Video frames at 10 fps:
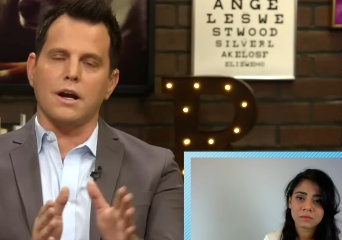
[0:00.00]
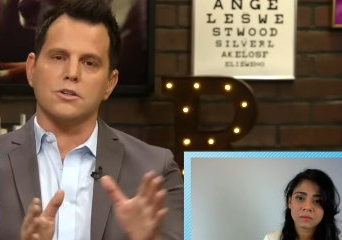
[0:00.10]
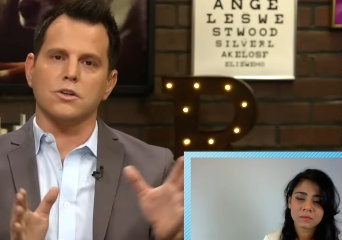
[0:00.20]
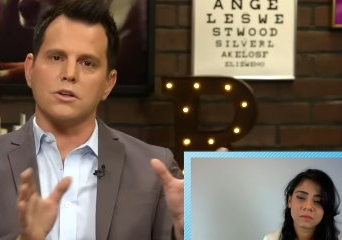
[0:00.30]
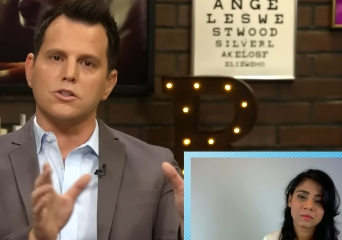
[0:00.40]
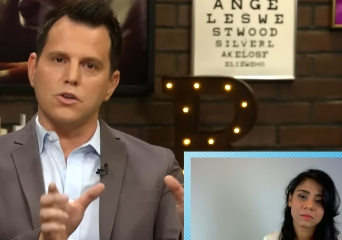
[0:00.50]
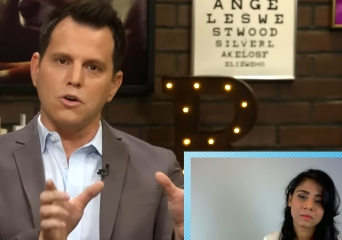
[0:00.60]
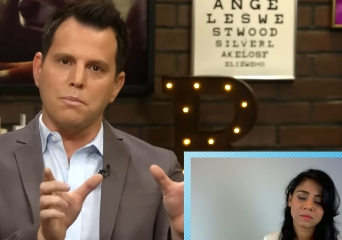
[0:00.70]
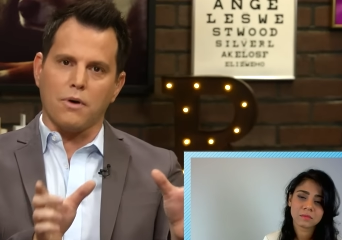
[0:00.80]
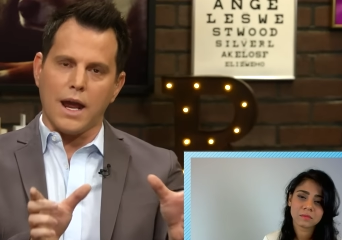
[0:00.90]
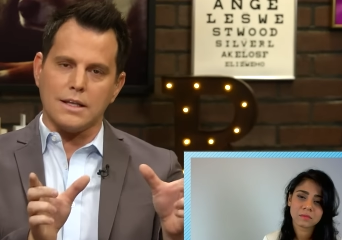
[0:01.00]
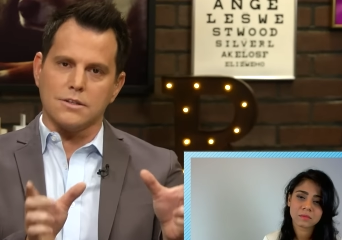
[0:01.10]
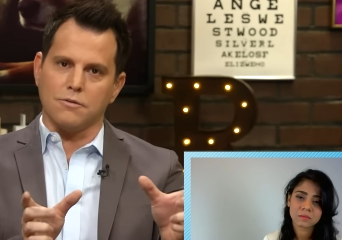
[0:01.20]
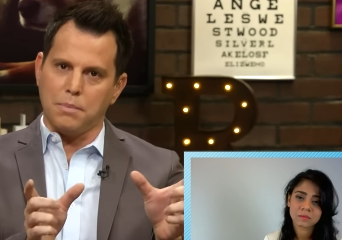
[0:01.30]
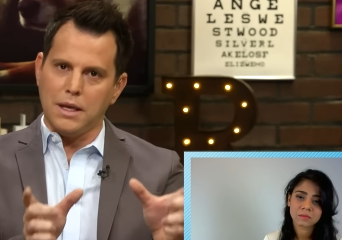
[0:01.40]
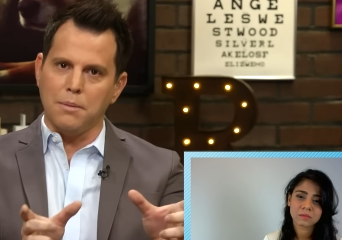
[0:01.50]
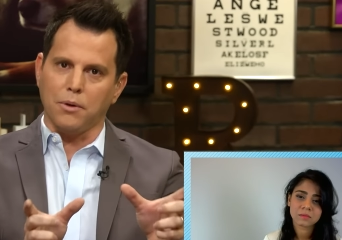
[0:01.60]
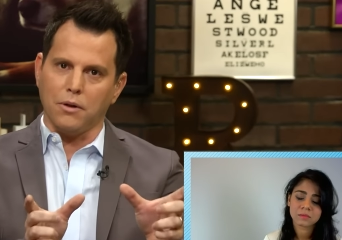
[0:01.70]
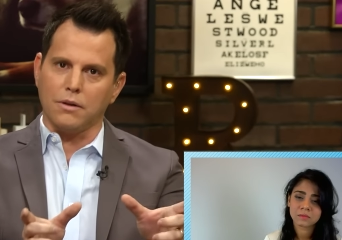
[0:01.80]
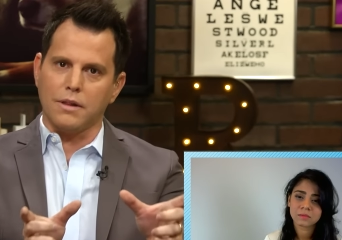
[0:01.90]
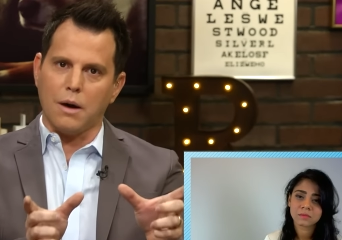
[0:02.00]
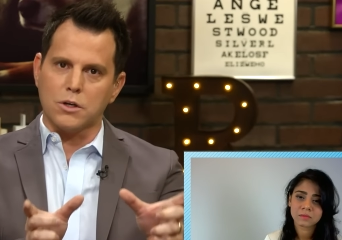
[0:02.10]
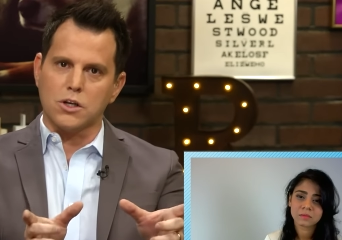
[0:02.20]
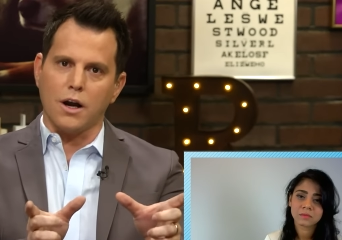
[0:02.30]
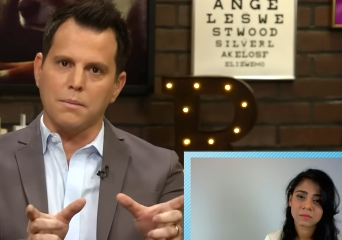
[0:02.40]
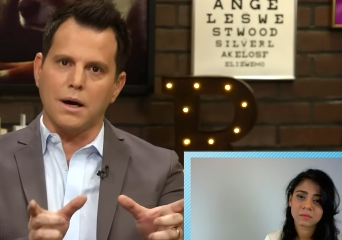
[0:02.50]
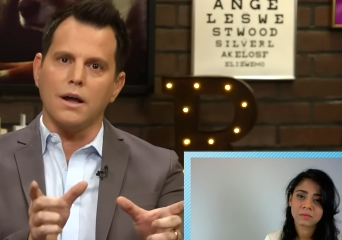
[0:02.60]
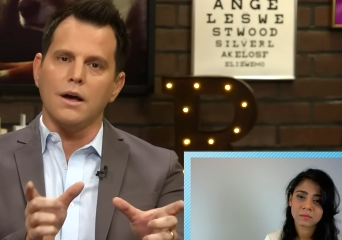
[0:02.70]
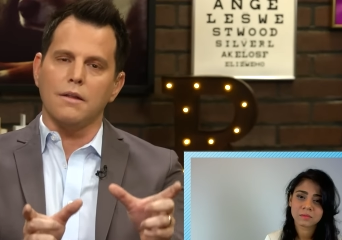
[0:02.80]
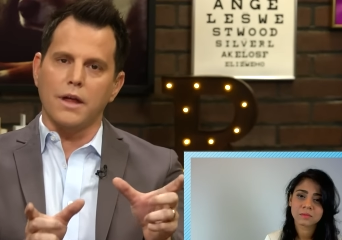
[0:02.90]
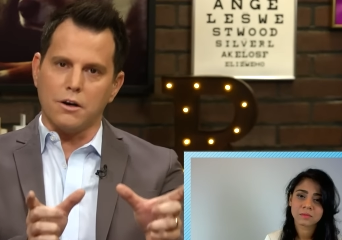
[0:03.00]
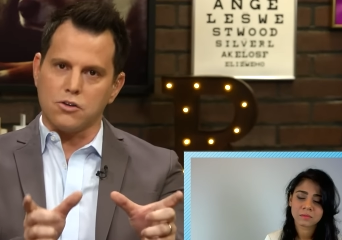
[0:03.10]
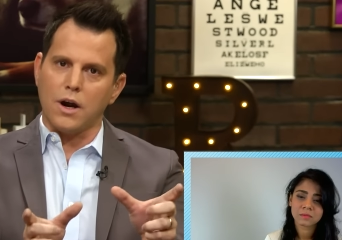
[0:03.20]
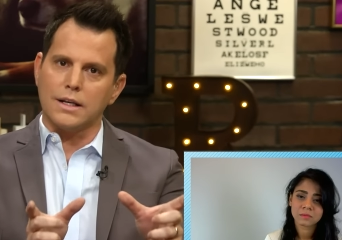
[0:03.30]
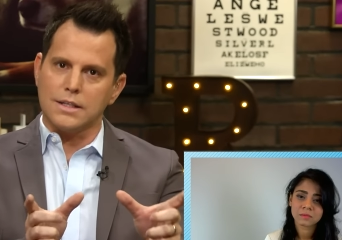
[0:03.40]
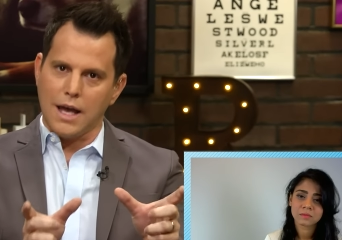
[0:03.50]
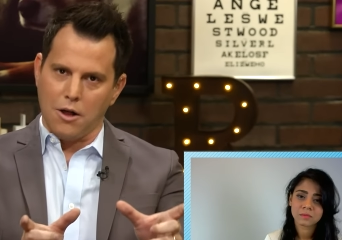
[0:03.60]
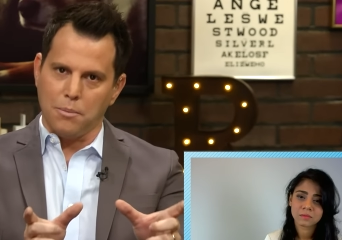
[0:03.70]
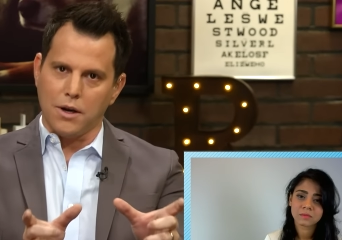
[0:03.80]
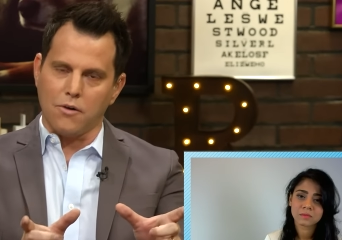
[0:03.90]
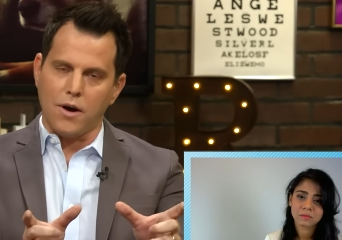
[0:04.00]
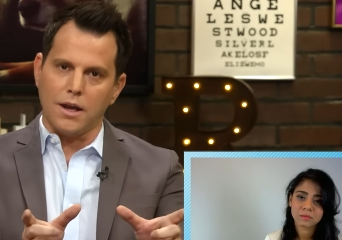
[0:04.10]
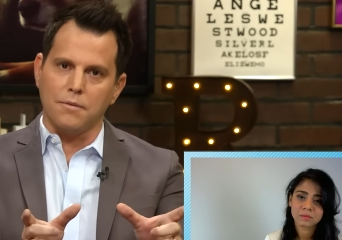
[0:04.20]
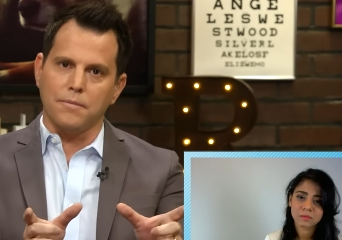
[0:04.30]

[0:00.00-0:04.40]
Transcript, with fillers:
Speaker 1: there. So there's two brands of people that we're talking about that are trying to help here, right?